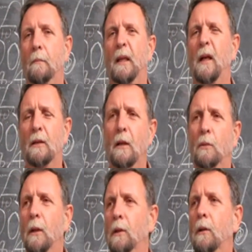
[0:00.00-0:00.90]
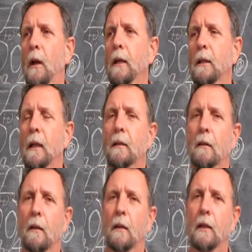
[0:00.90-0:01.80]
But I don't want to go
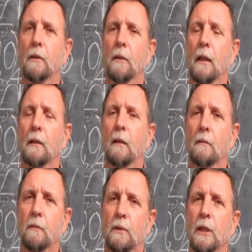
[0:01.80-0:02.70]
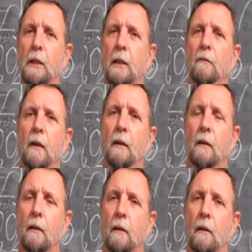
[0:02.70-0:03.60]
into that. I'm just
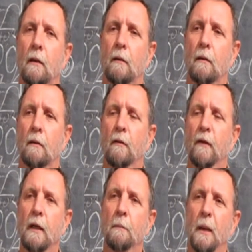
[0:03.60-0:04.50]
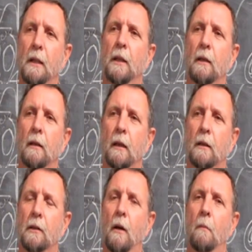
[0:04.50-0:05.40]
giving a very basic
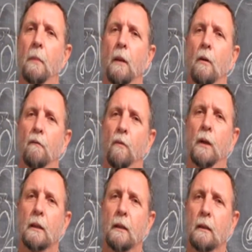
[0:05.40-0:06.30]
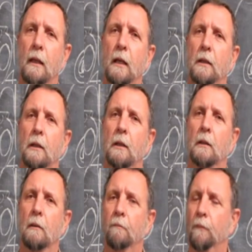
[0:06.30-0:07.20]
example of what drugs
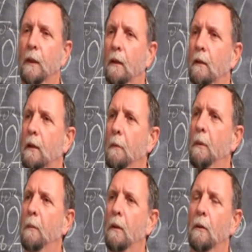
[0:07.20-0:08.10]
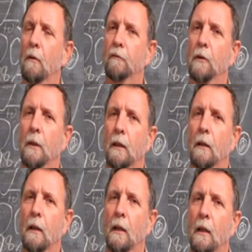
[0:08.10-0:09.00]
is capable of doing.
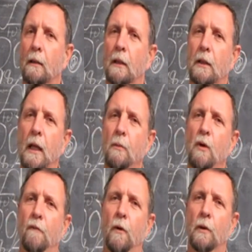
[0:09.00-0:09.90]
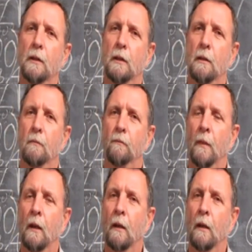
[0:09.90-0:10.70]
The same with autism.